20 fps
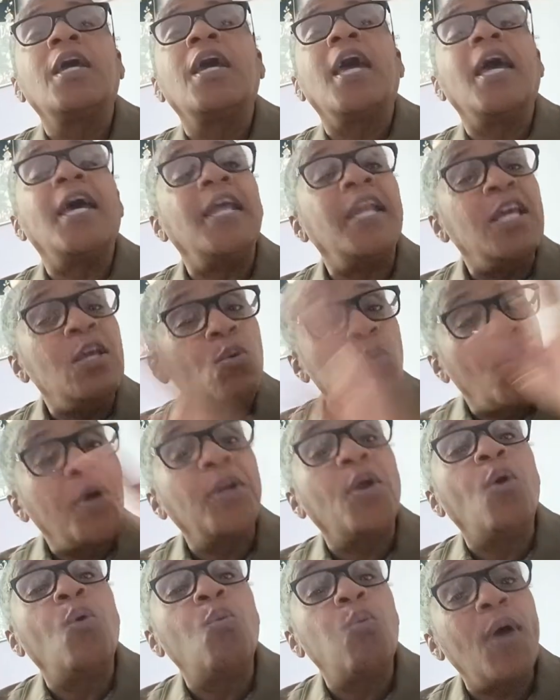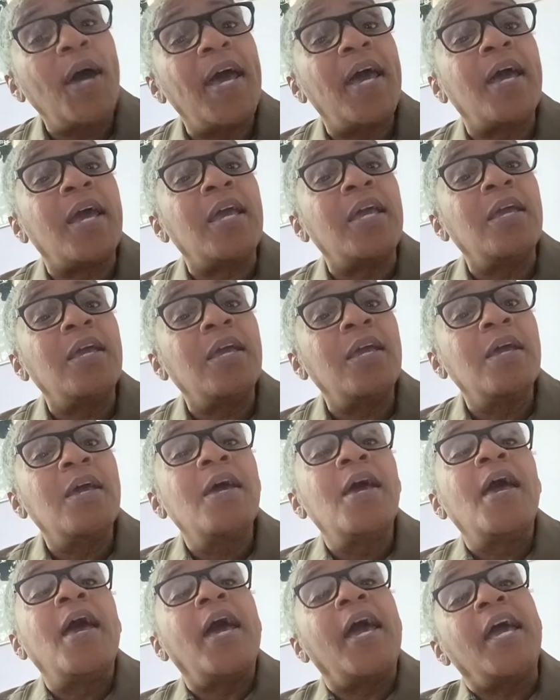And he went away
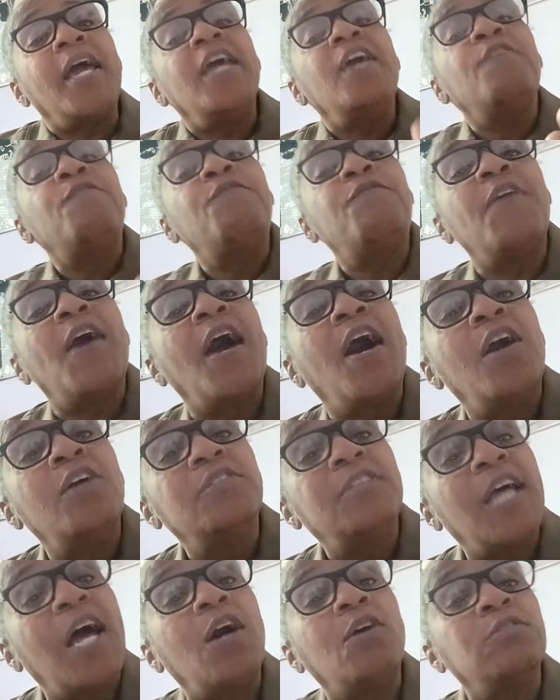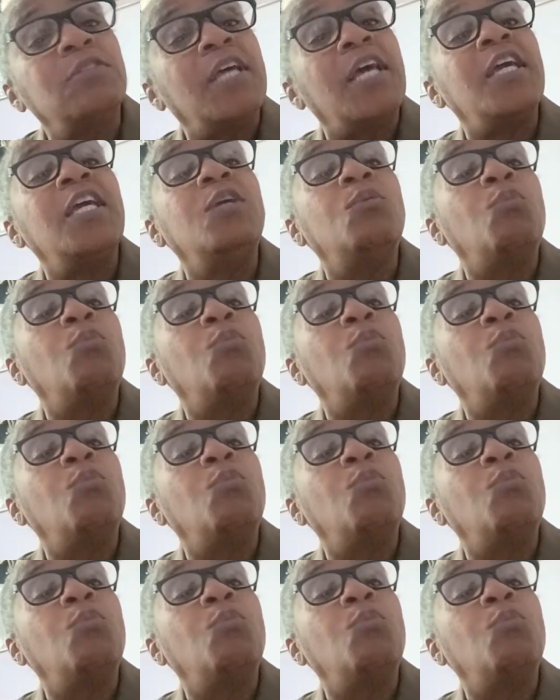and he found out that he